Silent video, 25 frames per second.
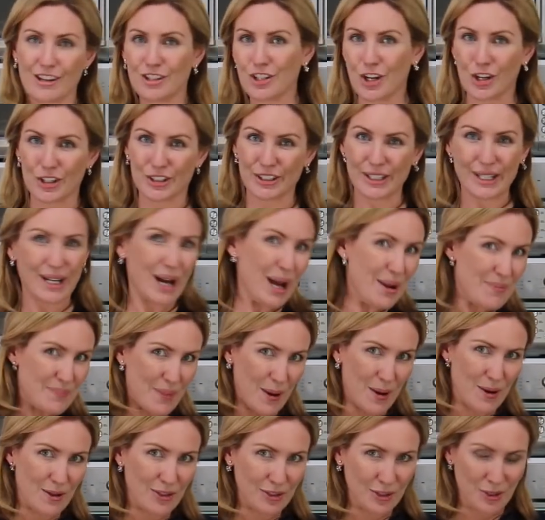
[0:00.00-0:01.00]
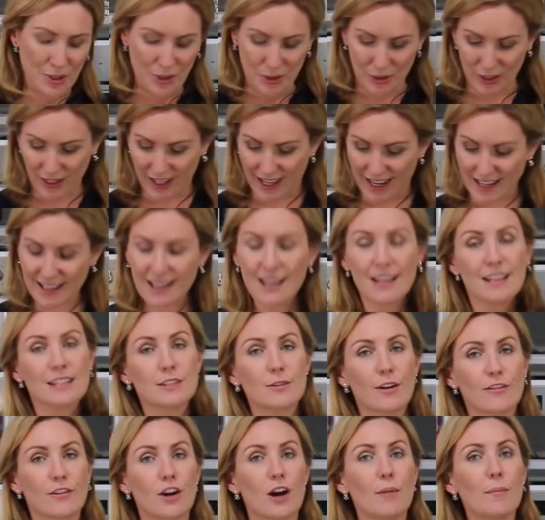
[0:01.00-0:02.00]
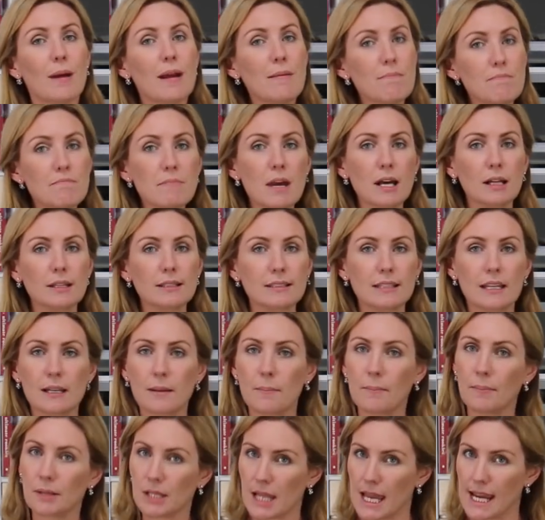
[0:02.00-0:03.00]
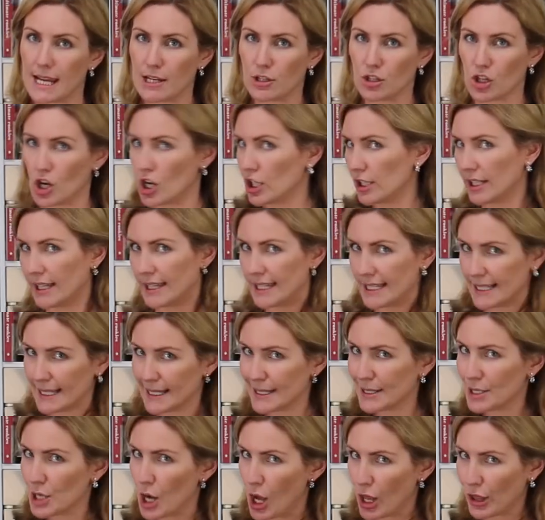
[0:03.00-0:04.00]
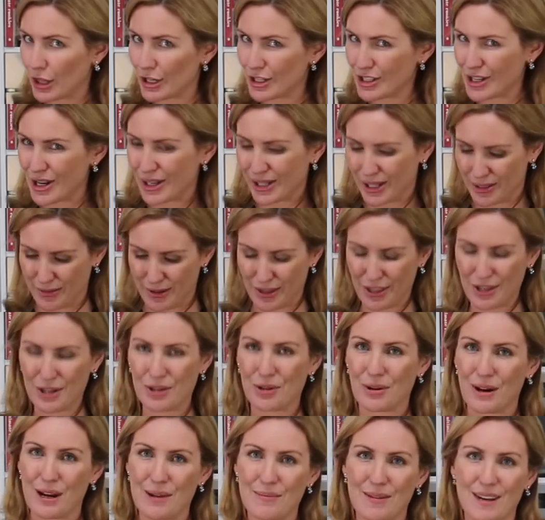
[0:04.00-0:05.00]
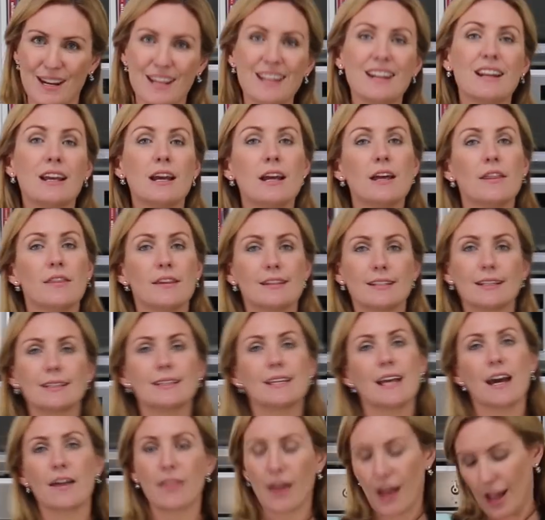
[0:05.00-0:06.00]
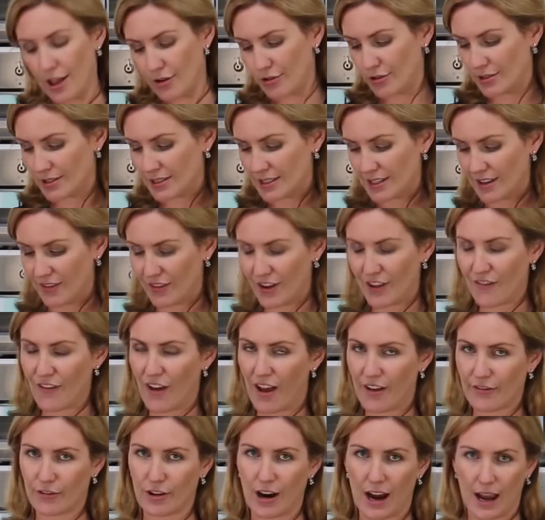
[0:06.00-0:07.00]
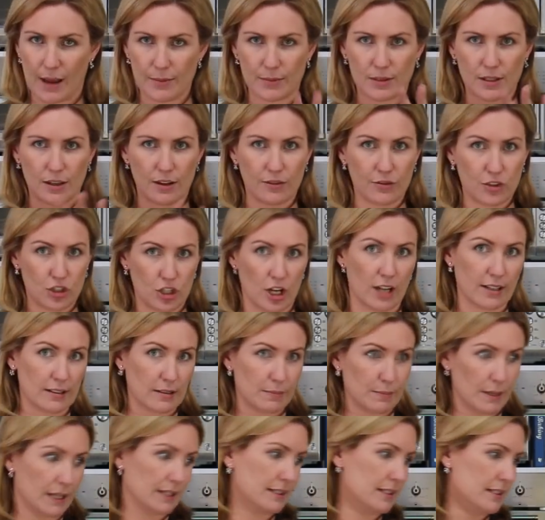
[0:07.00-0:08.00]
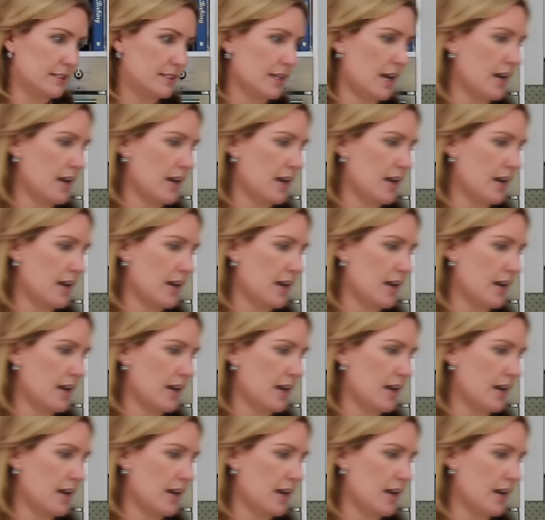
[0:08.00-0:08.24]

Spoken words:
and chocolate are both cooling, so I've got my melted plain chocolate. This is not the chocolate with cream in it. This is the other 175 grams of just melted